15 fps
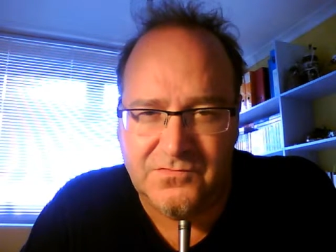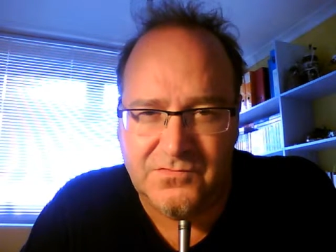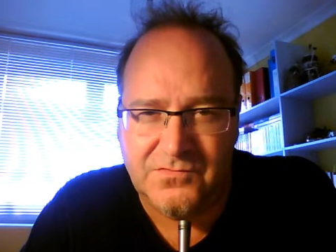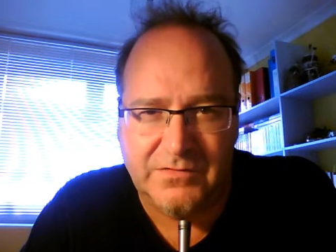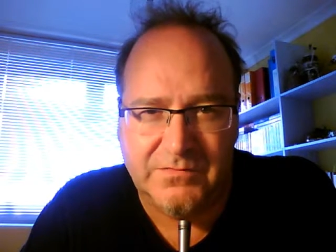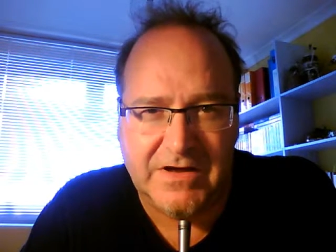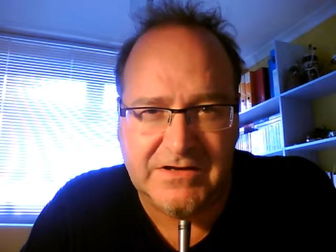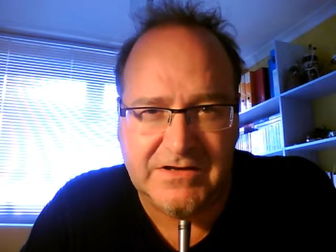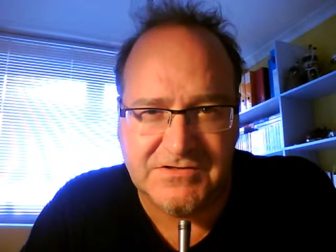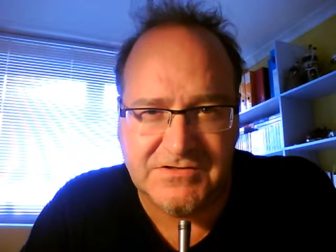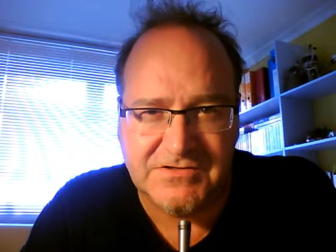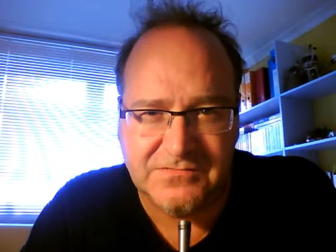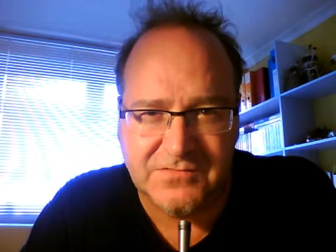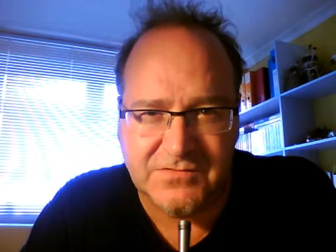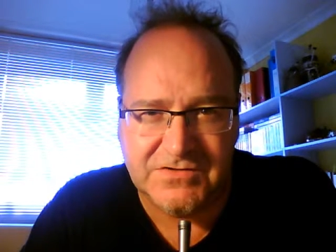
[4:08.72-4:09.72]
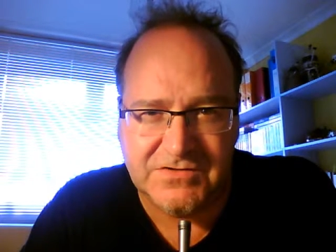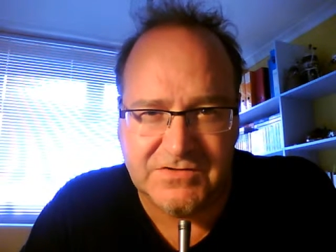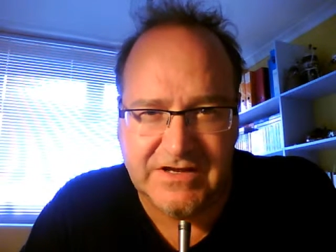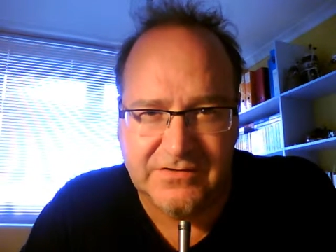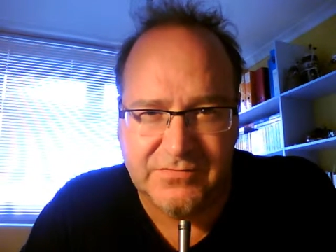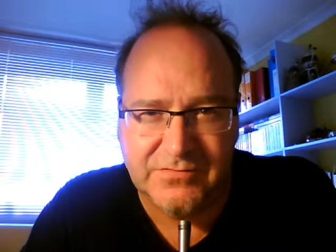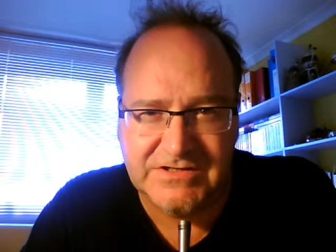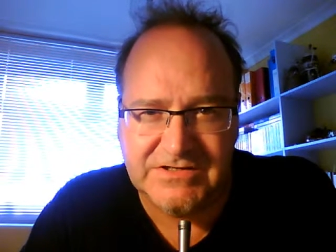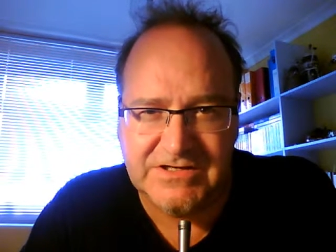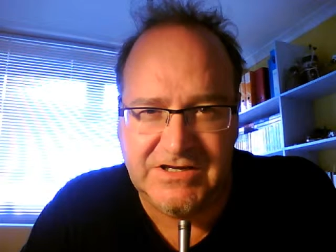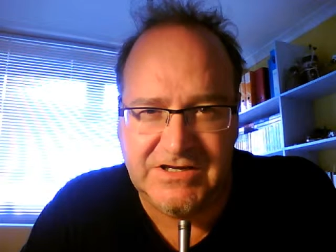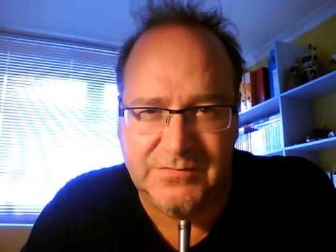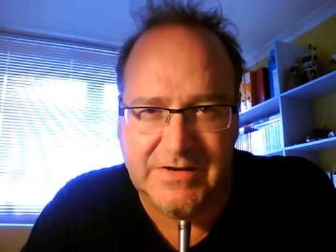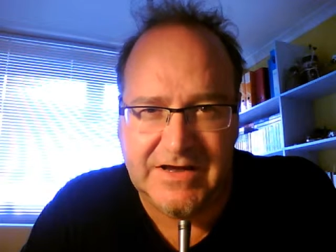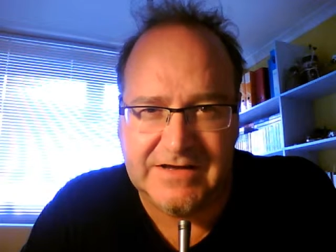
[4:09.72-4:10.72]
We imagine what's there. We
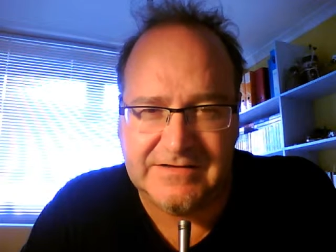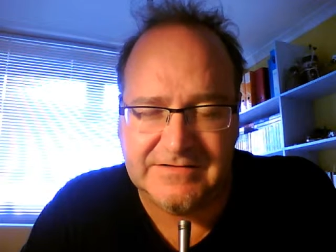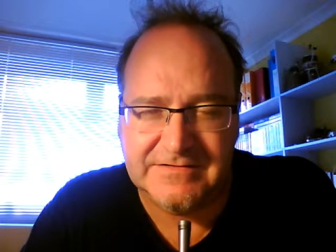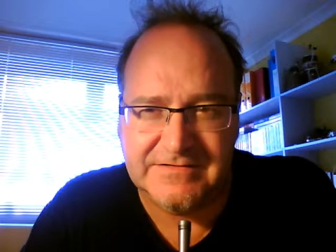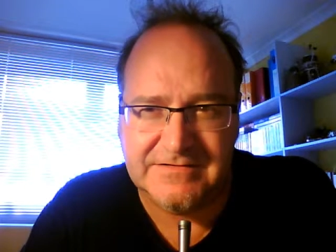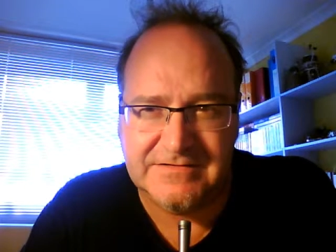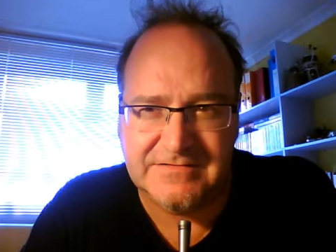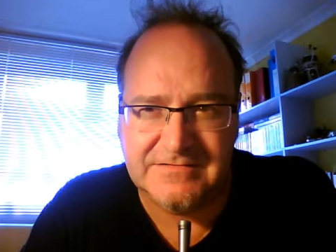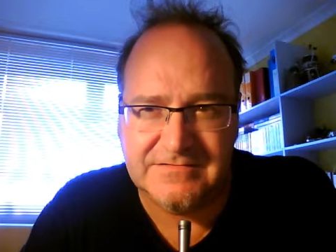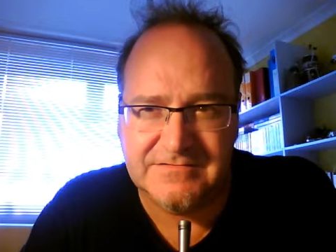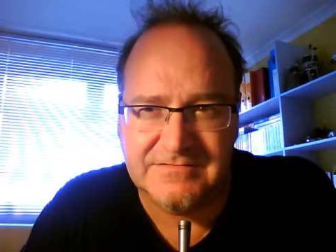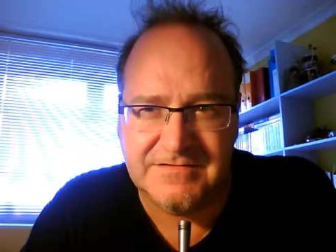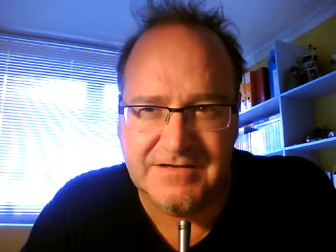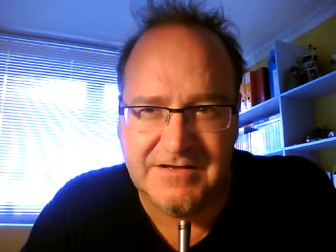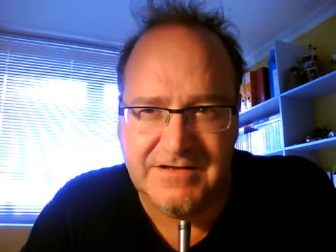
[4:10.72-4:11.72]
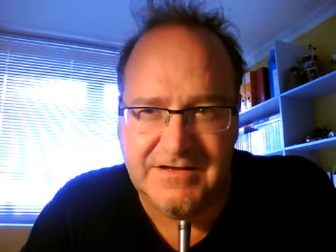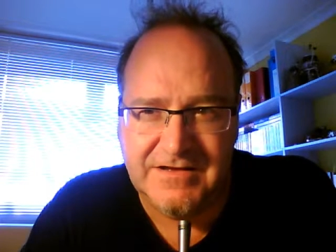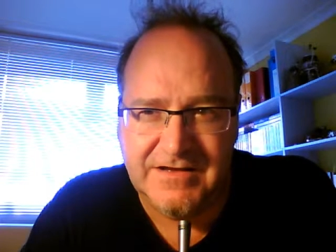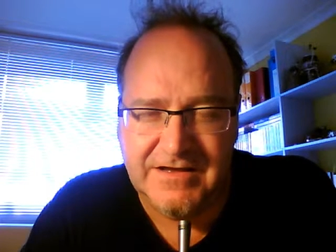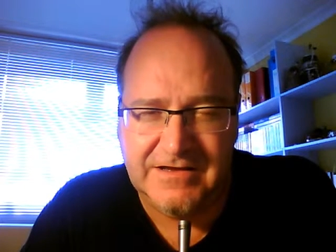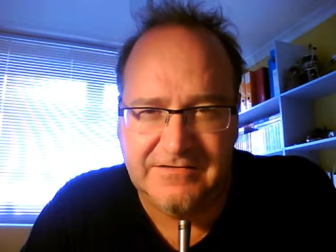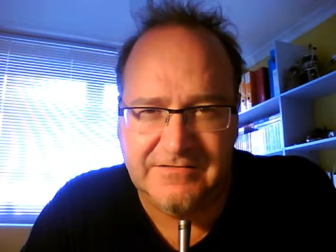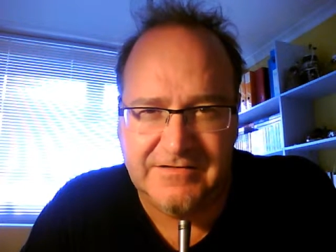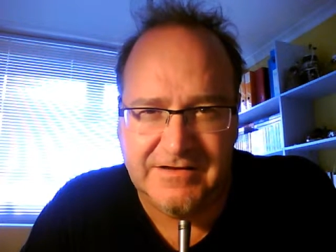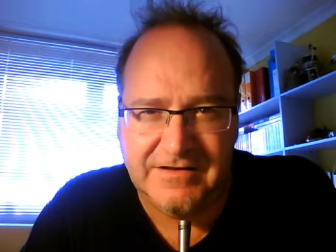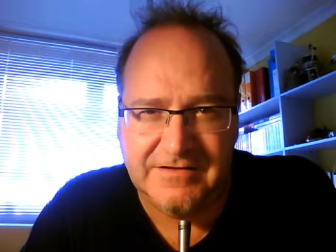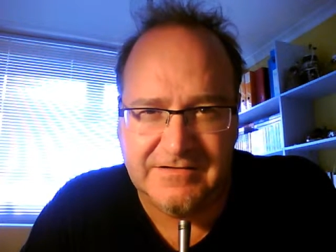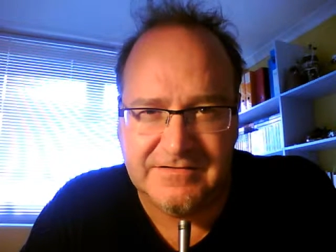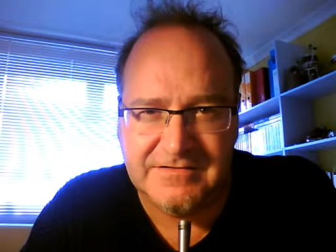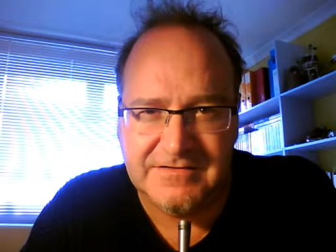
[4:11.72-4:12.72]
see patterns in
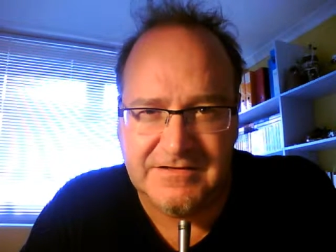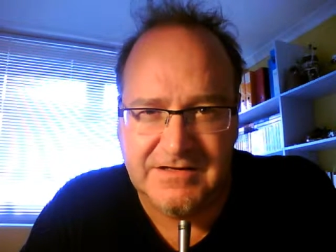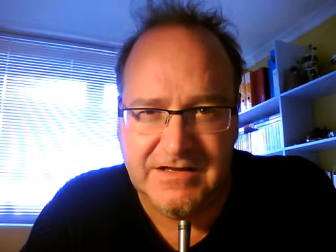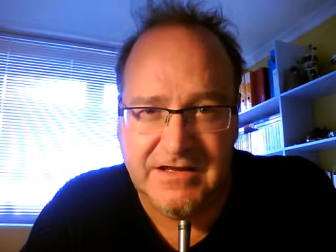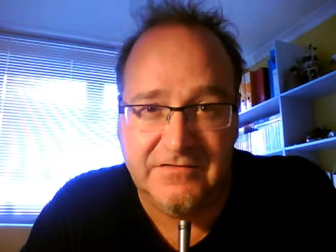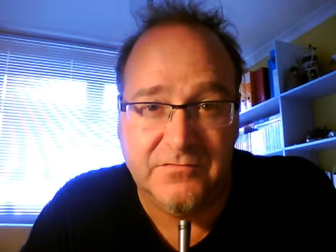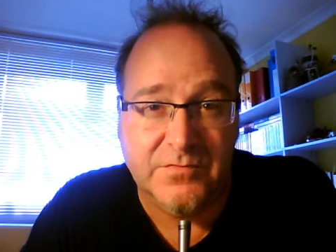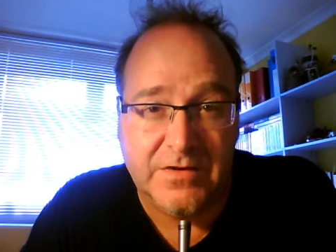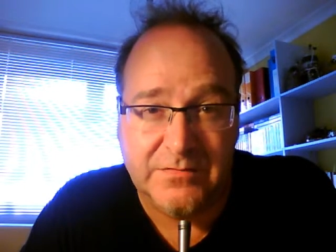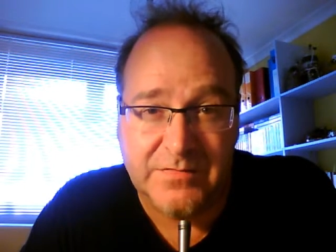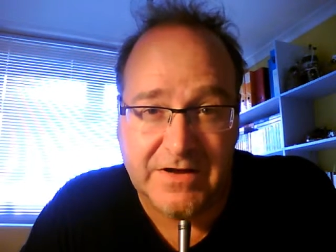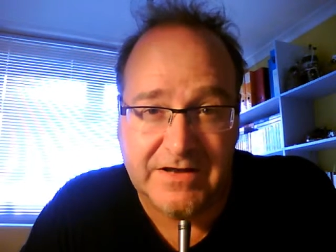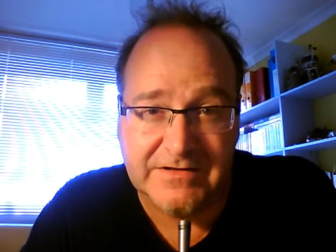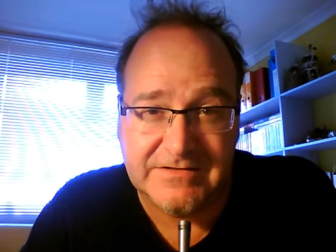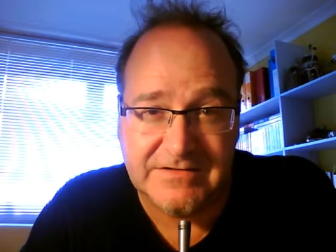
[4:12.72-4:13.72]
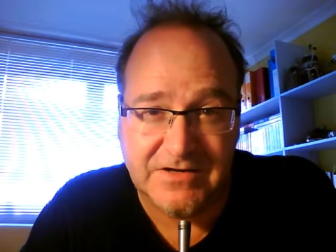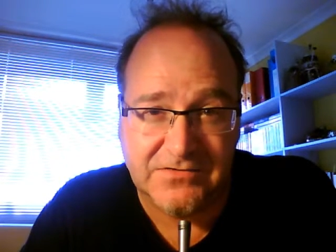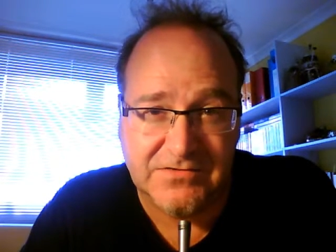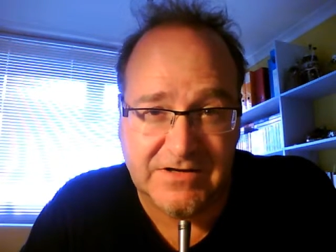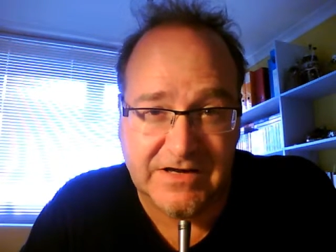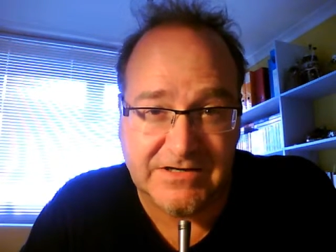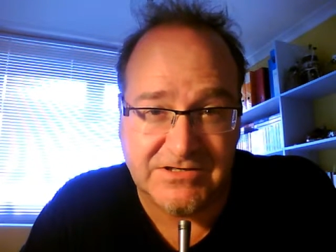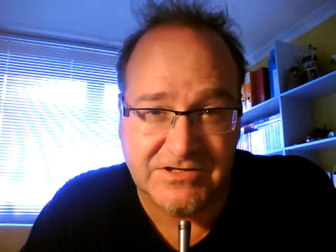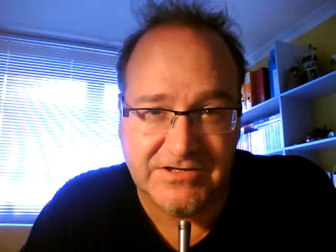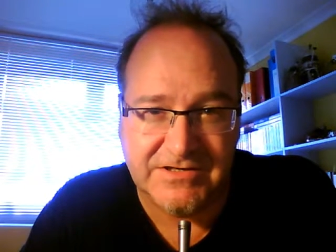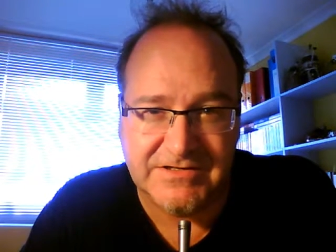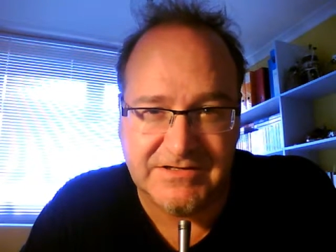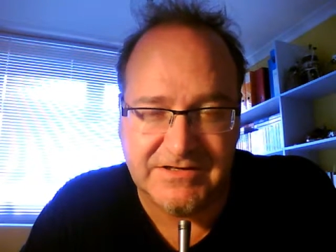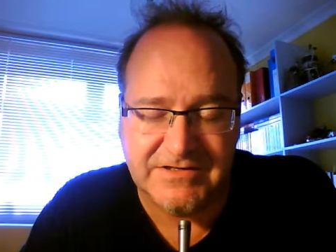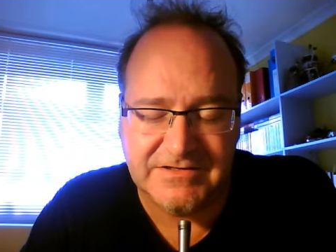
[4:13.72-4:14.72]
things, even when patterns don't actually
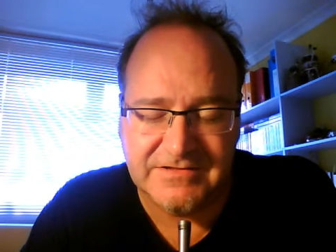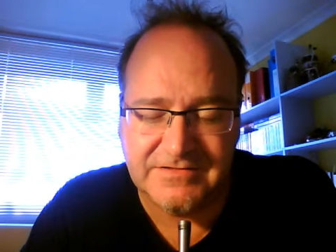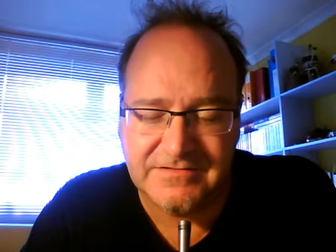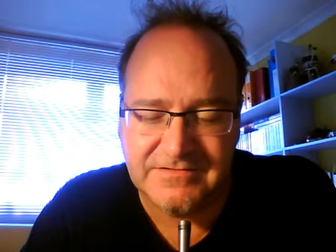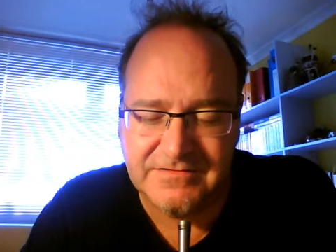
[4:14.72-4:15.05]
exist.